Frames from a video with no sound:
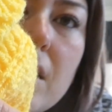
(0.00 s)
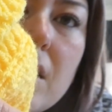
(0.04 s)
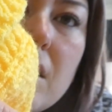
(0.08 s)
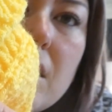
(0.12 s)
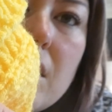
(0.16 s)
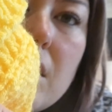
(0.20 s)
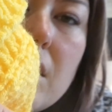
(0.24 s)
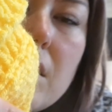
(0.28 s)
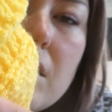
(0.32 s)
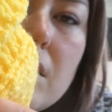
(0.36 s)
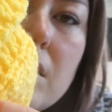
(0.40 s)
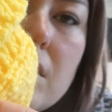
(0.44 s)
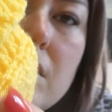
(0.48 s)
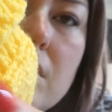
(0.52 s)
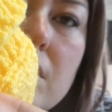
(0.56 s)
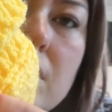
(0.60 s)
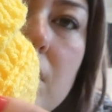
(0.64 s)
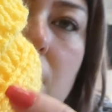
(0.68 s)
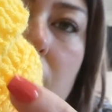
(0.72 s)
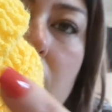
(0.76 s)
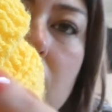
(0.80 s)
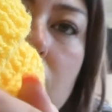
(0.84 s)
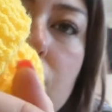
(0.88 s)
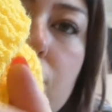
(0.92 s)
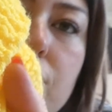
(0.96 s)
are
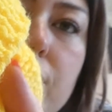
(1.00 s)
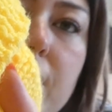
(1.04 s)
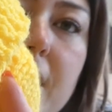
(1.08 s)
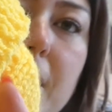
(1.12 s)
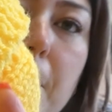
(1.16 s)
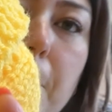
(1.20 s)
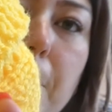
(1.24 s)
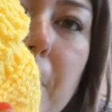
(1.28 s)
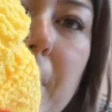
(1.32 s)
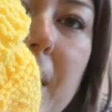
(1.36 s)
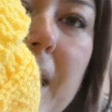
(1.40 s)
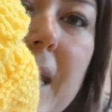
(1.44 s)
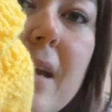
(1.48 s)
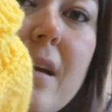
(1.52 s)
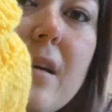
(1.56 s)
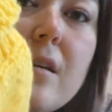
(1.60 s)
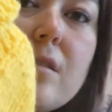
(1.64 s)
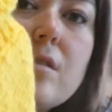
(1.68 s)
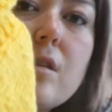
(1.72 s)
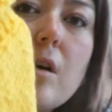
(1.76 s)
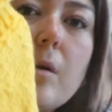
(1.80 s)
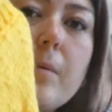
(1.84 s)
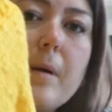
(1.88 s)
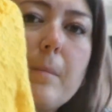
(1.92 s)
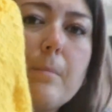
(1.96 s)
really big
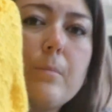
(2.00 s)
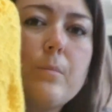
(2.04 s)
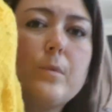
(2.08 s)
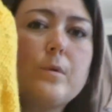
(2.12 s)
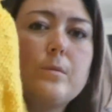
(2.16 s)
so it